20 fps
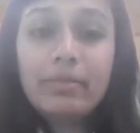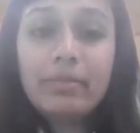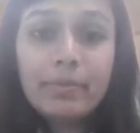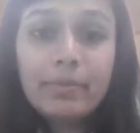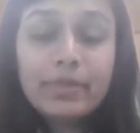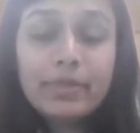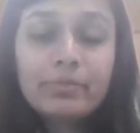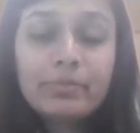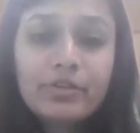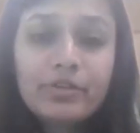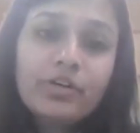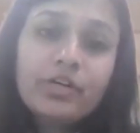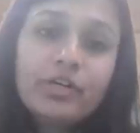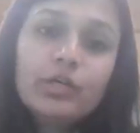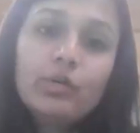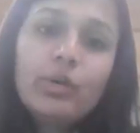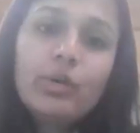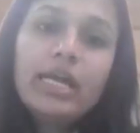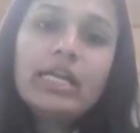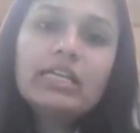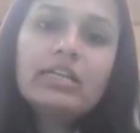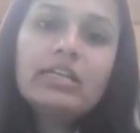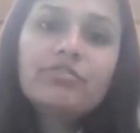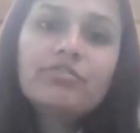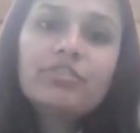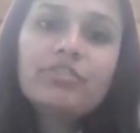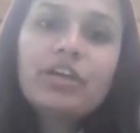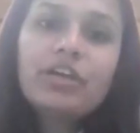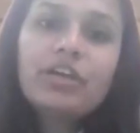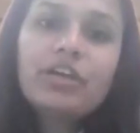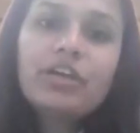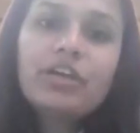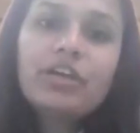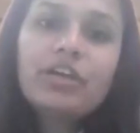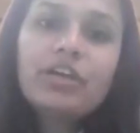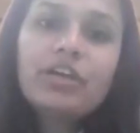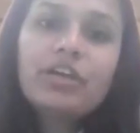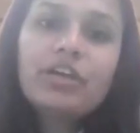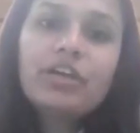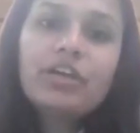and many people prefer doing it in
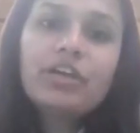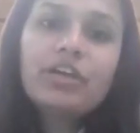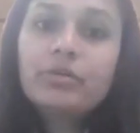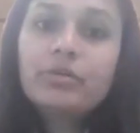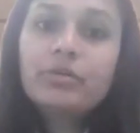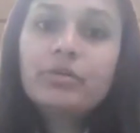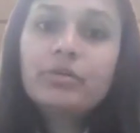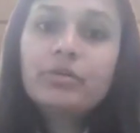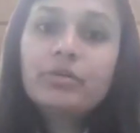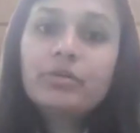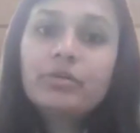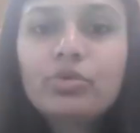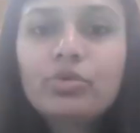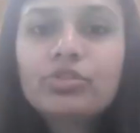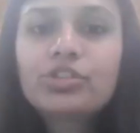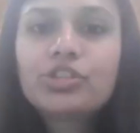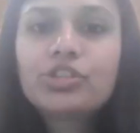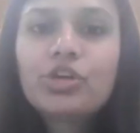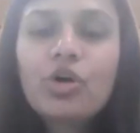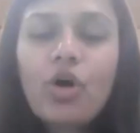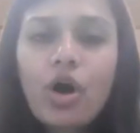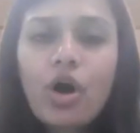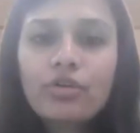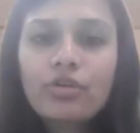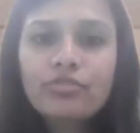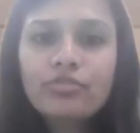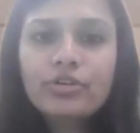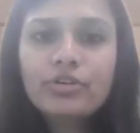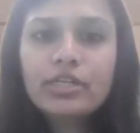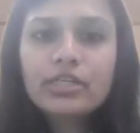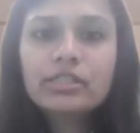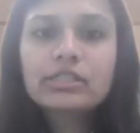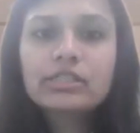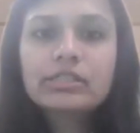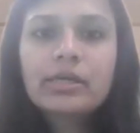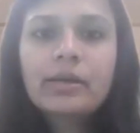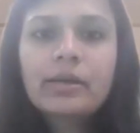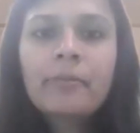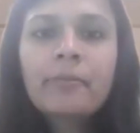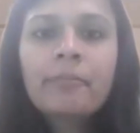front of a mirror to boost your
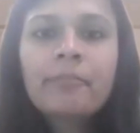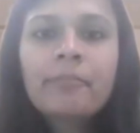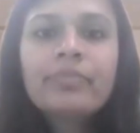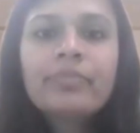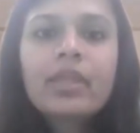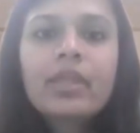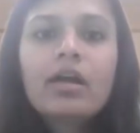confidence.